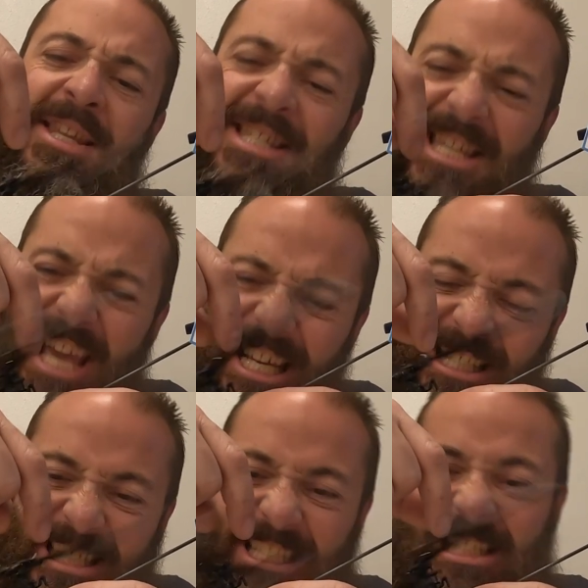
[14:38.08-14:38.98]

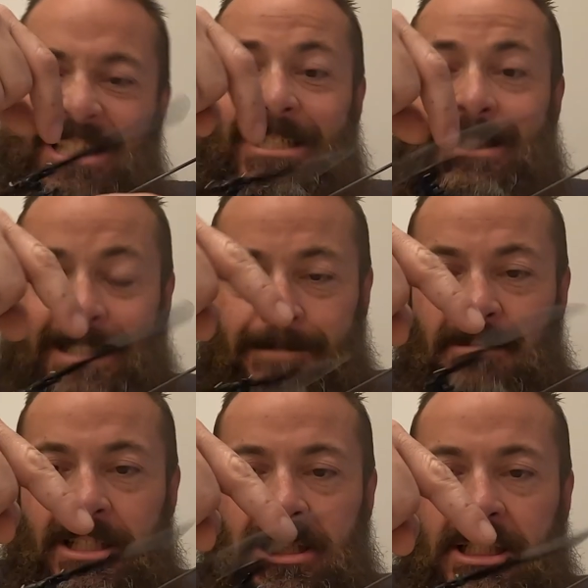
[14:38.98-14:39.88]
Yes! That
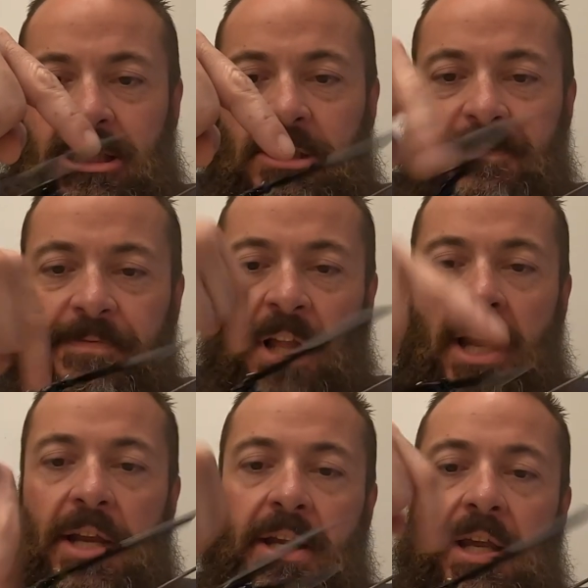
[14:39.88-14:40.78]
means I can go
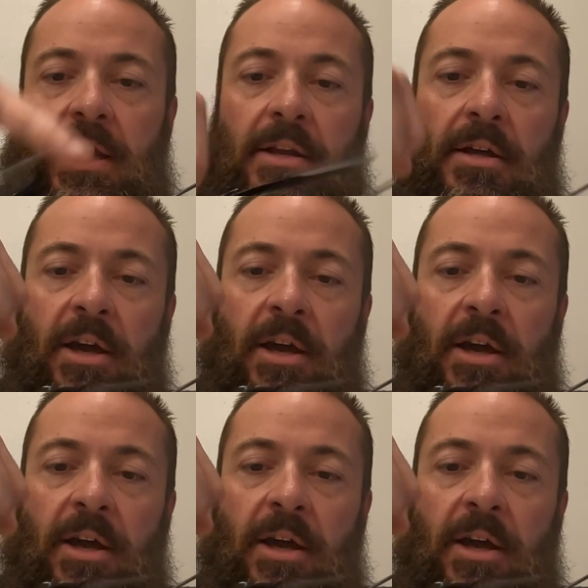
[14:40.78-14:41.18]
fly again!